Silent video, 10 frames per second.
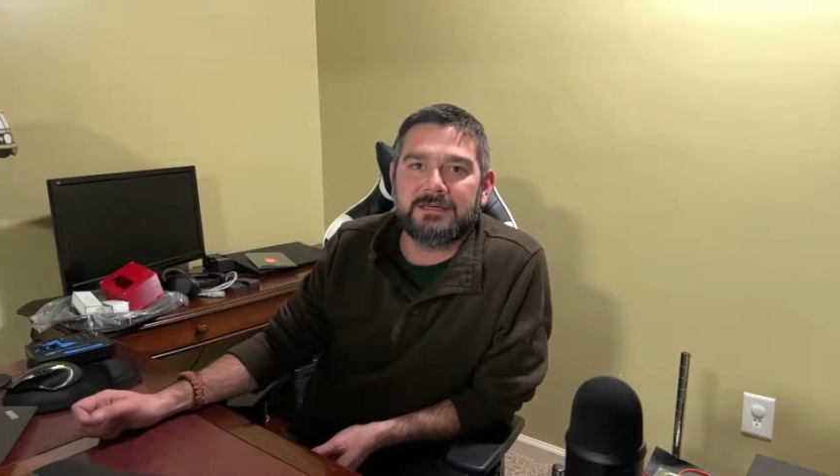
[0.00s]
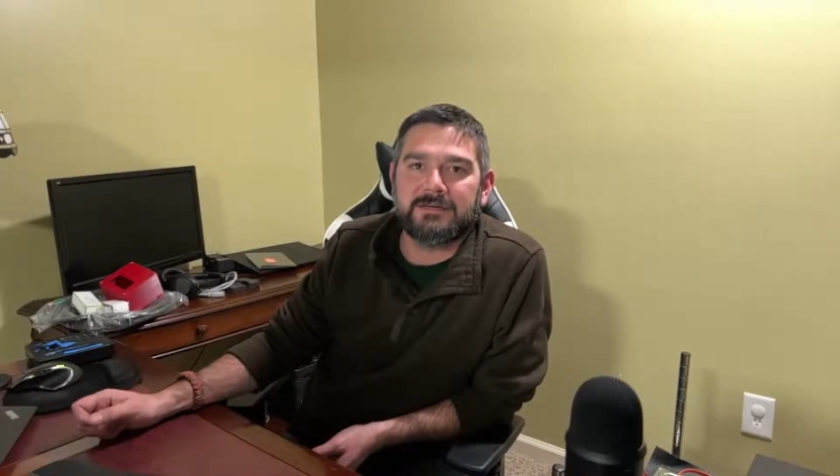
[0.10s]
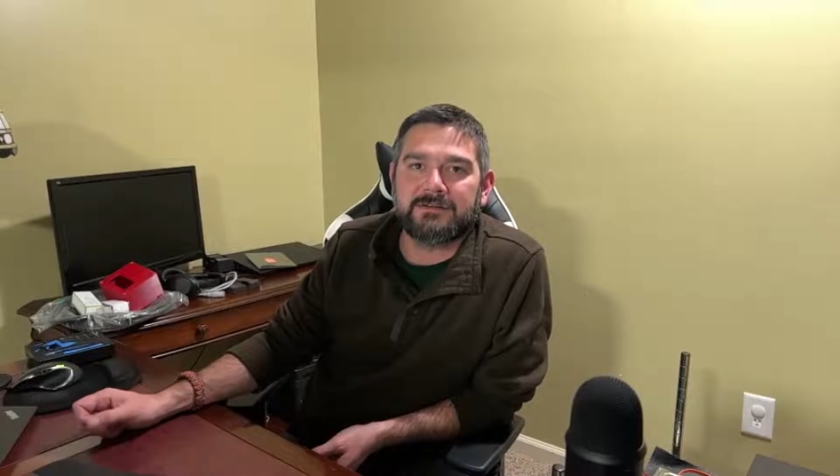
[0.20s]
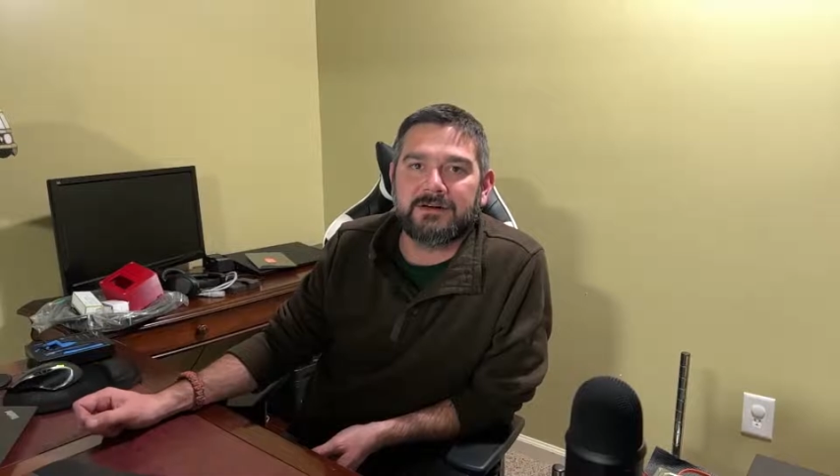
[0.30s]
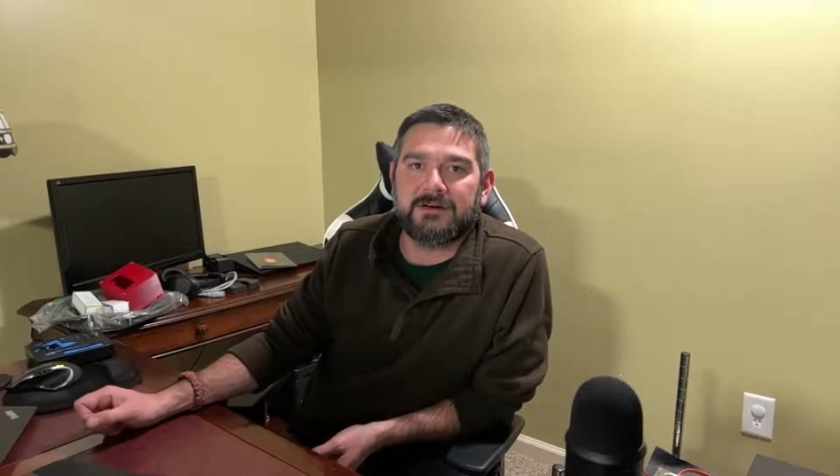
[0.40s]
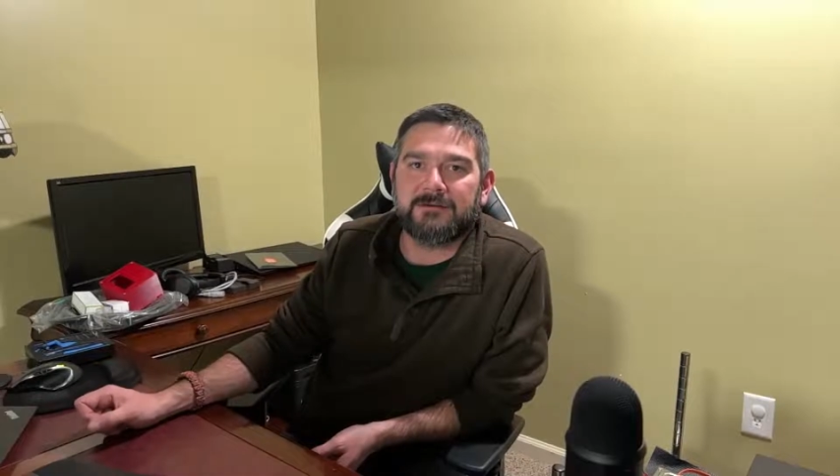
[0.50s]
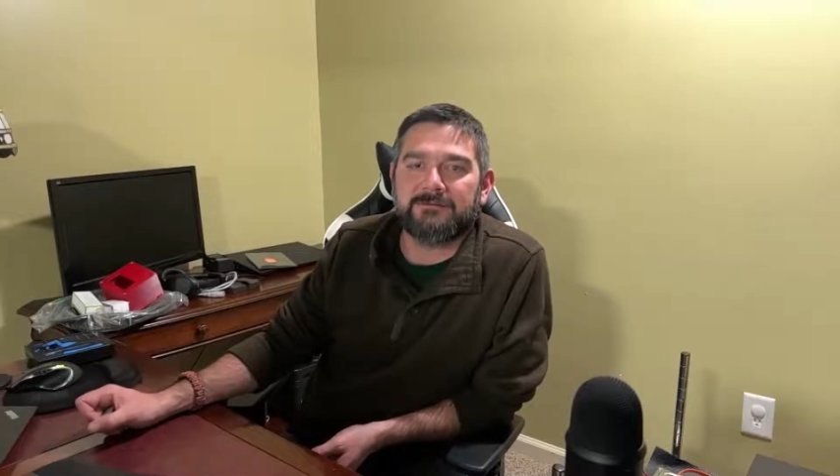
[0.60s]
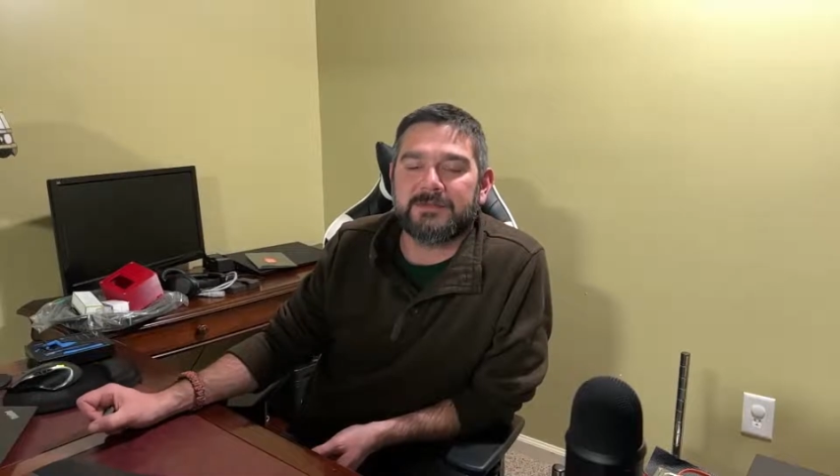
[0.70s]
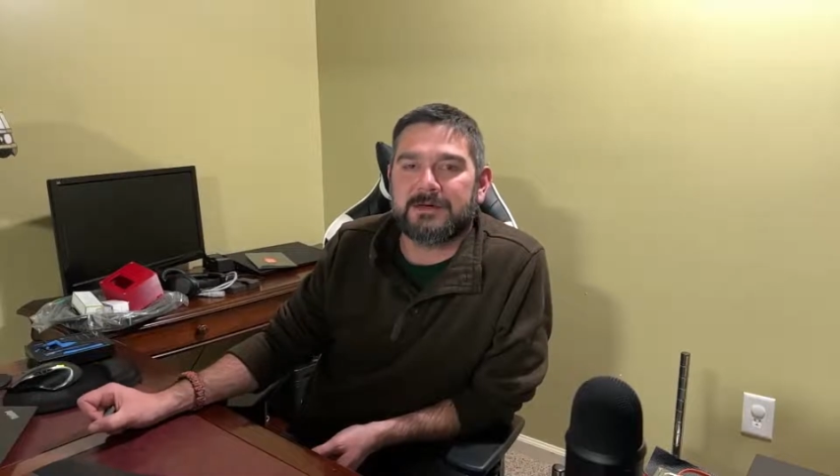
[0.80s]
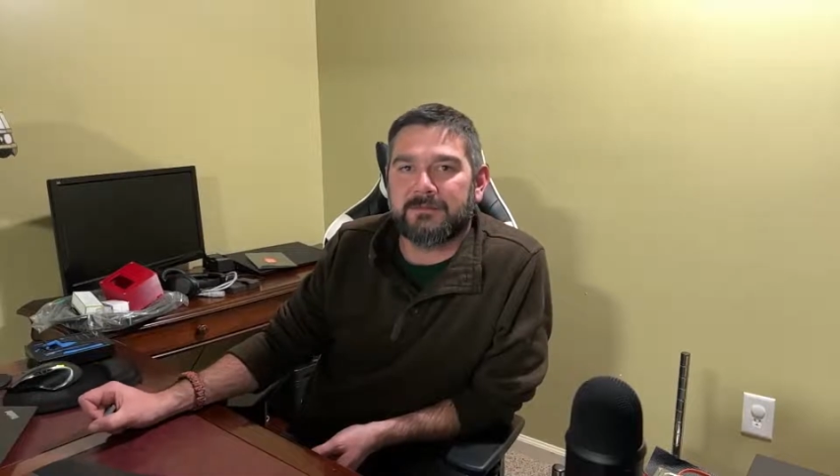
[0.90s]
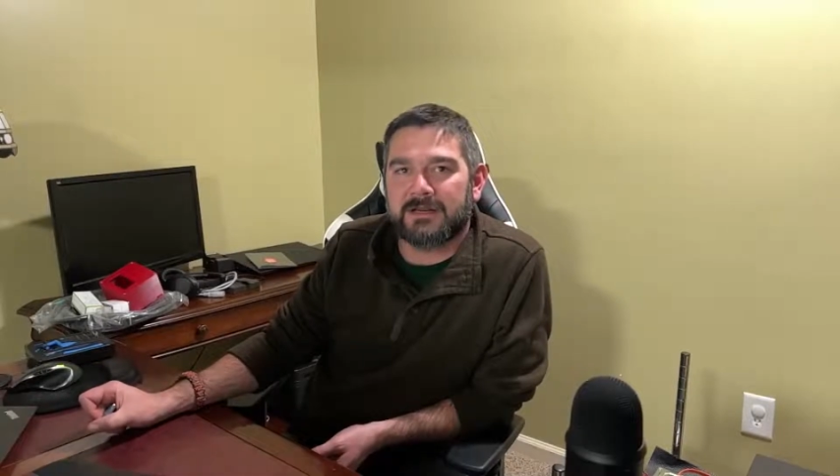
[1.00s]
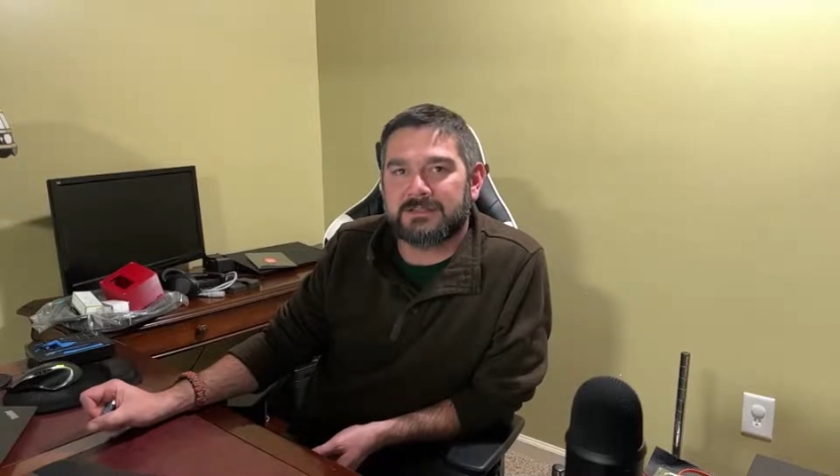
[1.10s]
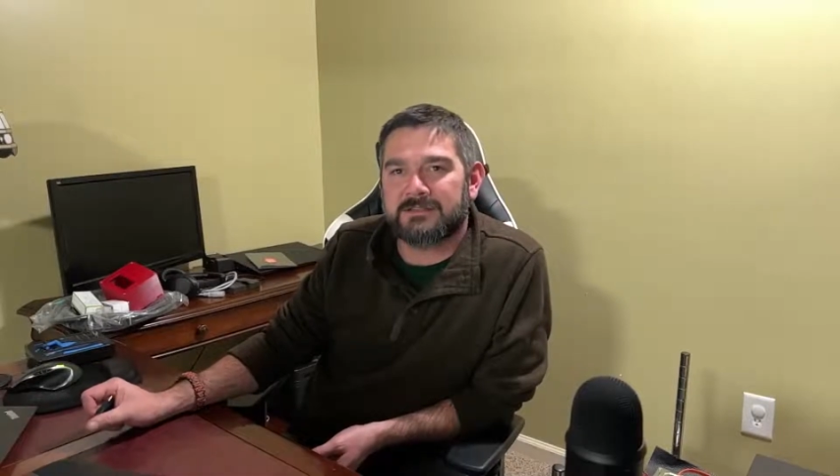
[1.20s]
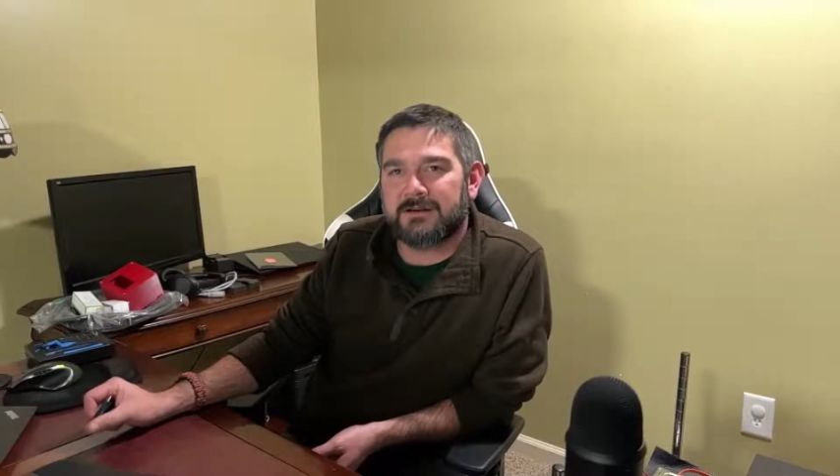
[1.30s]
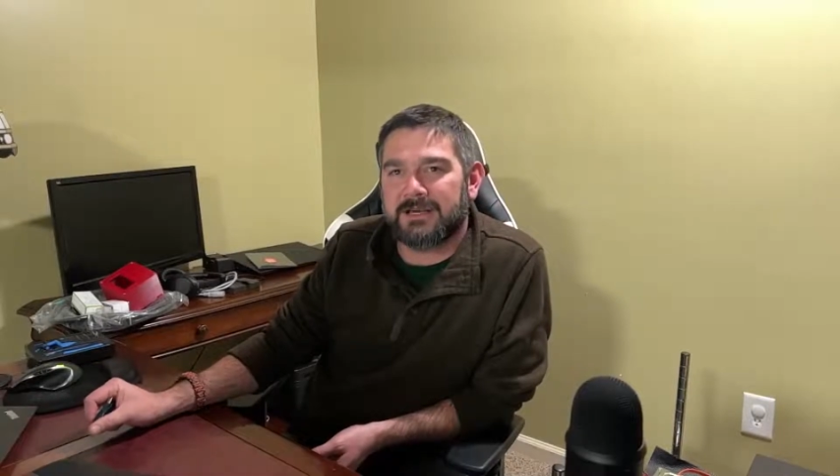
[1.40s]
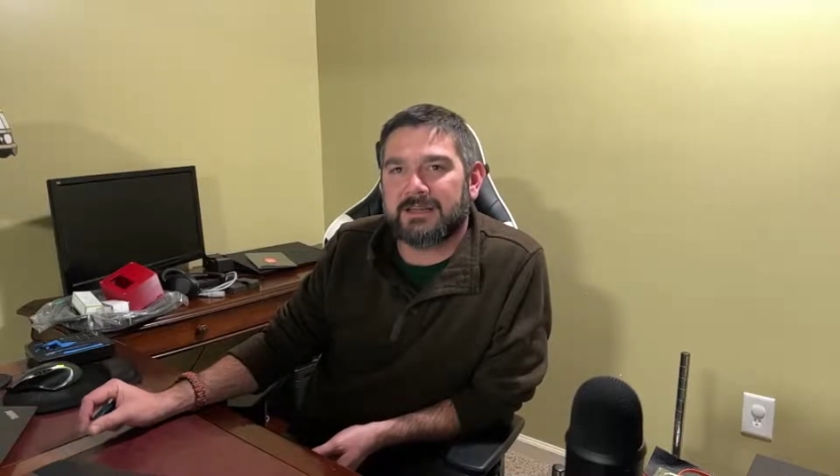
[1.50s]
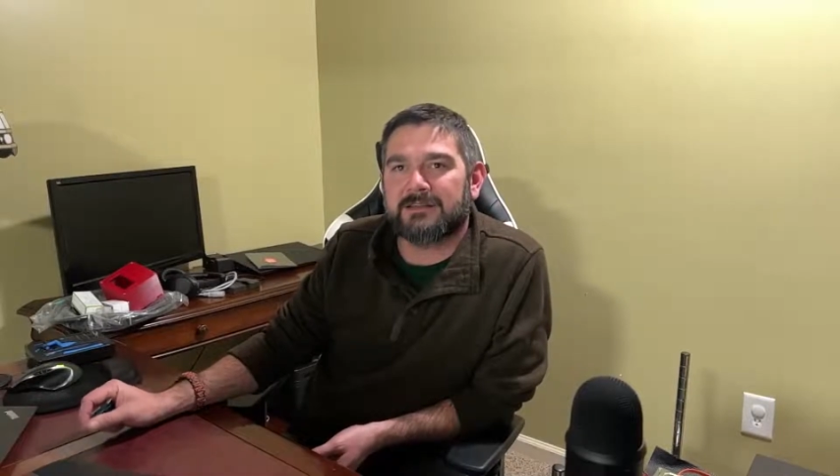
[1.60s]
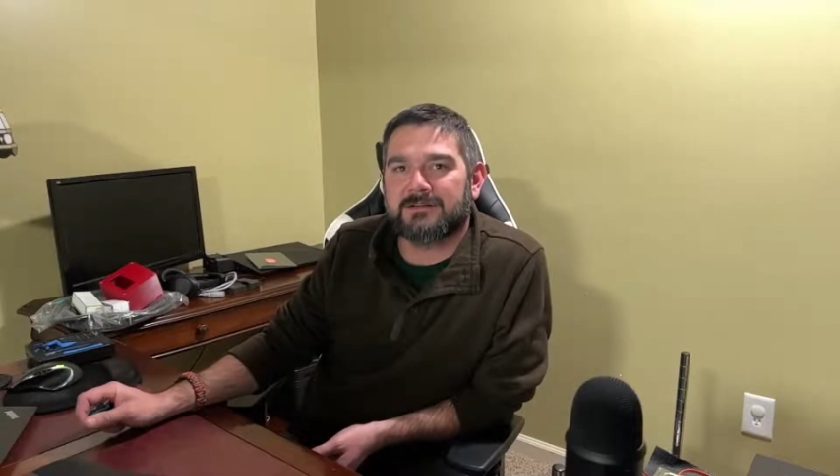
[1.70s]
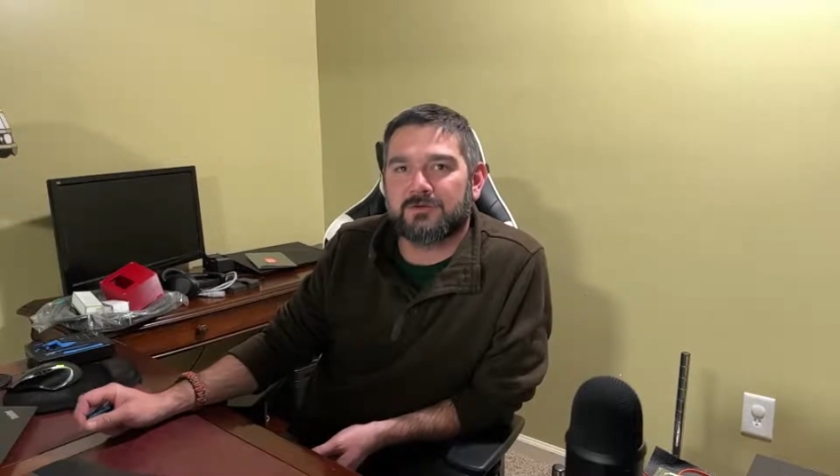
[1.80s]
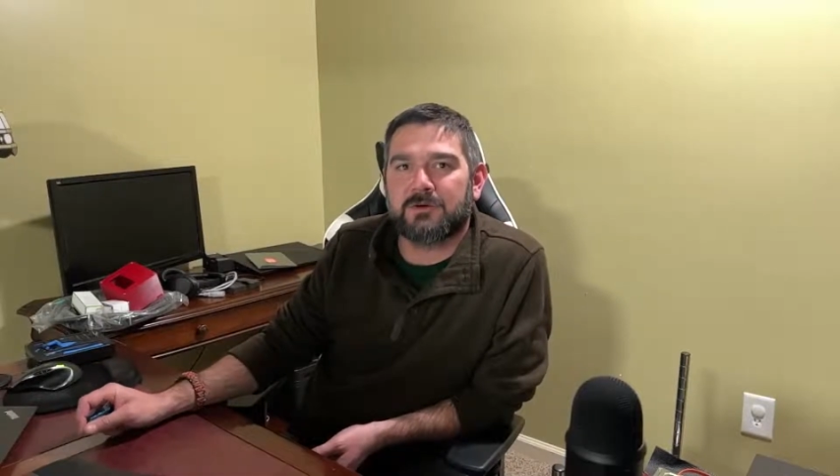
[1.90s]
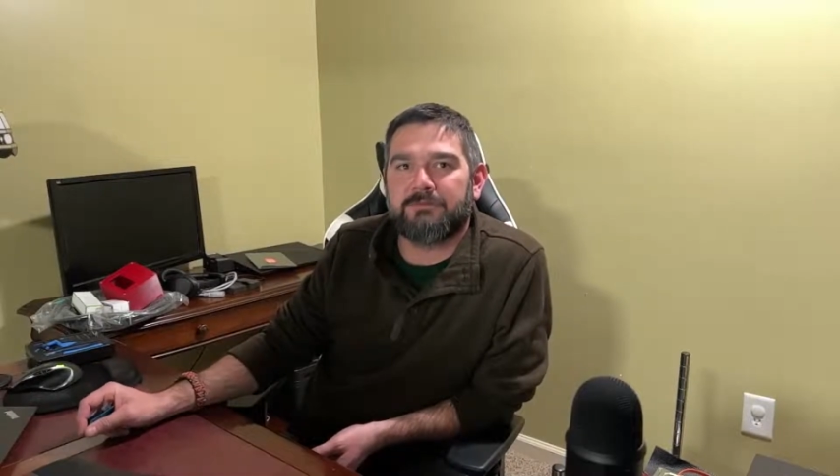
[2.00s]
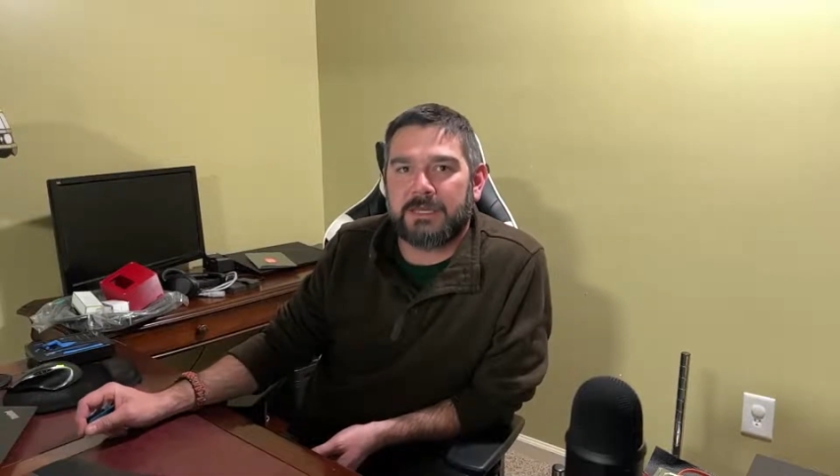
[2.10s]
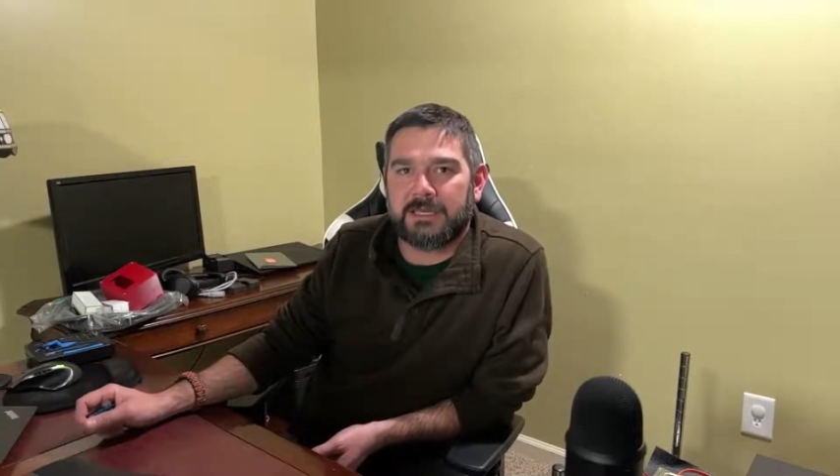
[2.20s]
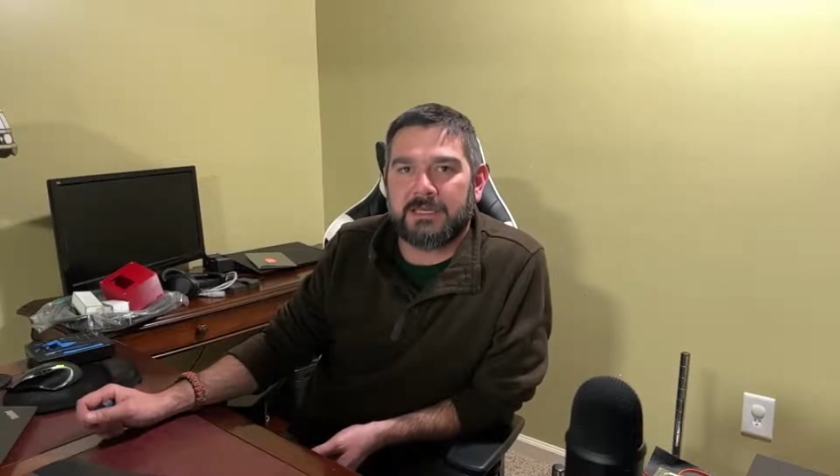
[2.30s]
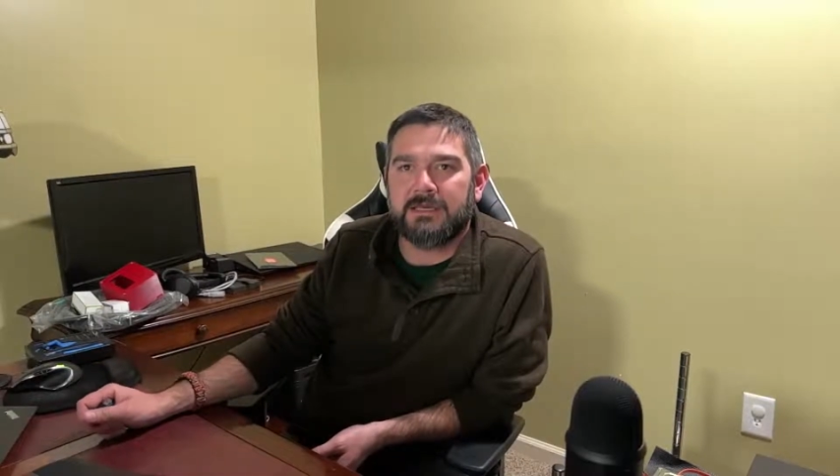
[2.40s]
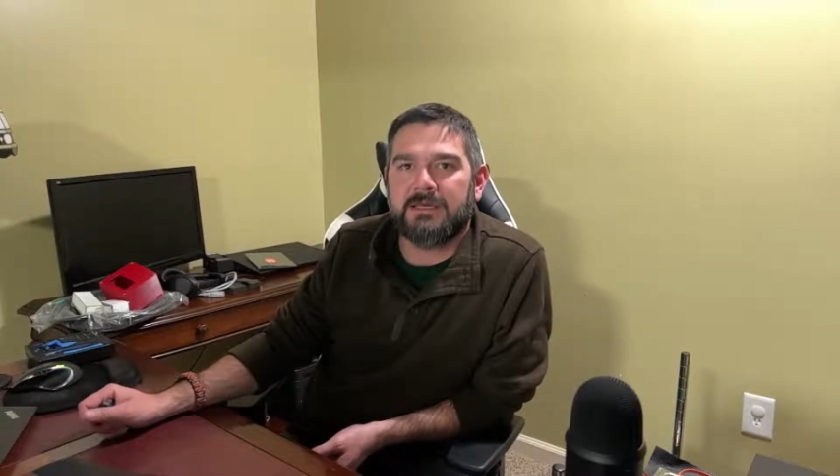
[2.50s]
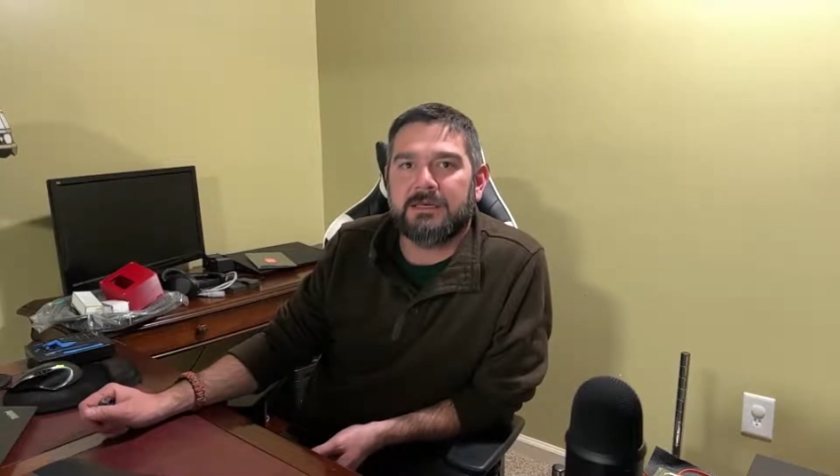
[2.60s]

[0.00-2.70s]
So I'm going to start getting a little more picky.